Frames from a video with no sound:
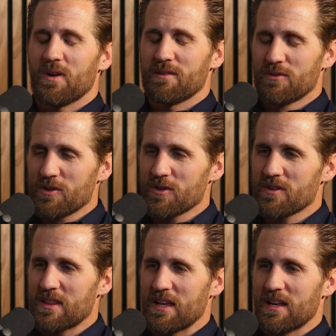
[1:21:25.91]
I've
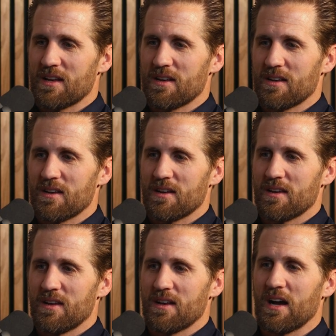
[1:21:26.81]
learned that in
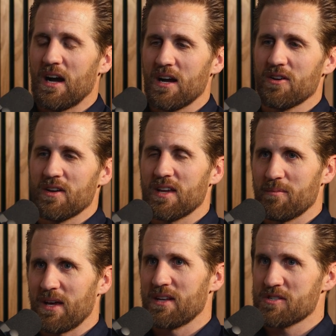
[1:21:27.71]
hiring
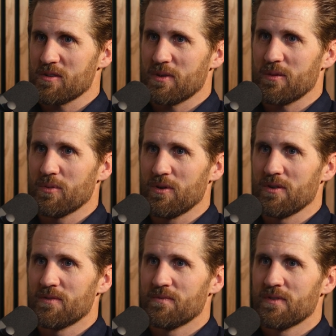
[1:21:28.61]
and managing
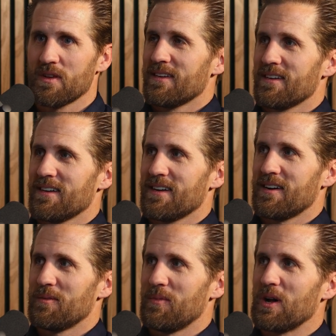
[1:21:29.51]
people,
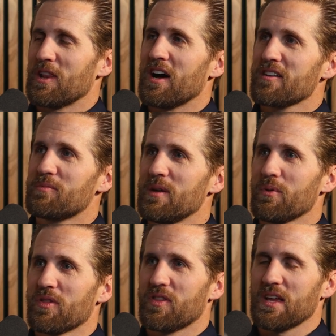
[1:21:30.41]
a lot of
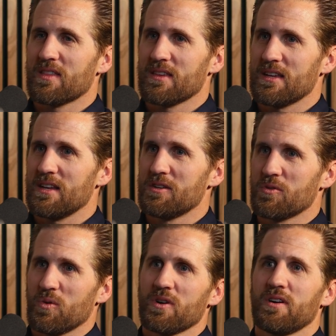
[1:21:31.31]
people think that they need
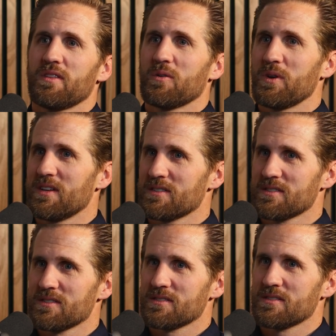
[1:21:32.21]
to work on their
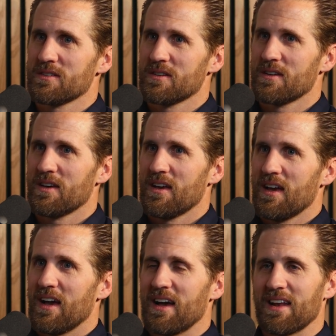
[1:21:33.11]
weaknesses,
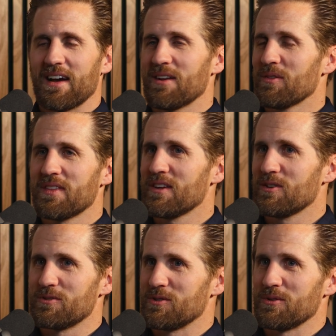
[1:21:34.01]
and I don't
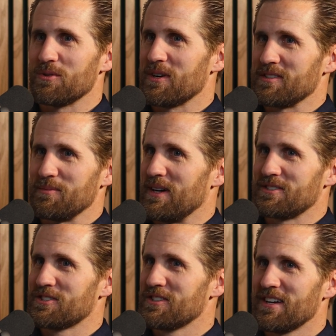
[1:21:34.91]
think you do as
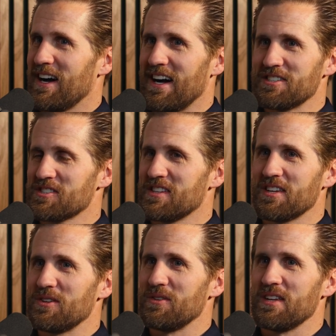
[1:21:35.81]
much. I just
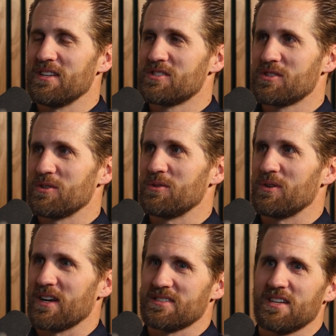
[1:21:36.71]
think you need
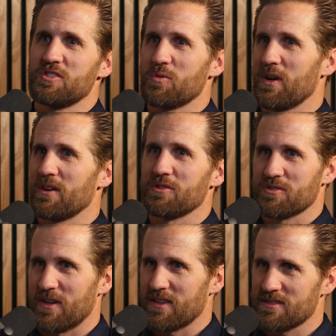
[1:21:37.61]
to accentuate your
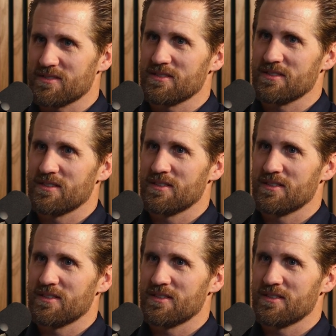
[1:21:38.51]
strengths.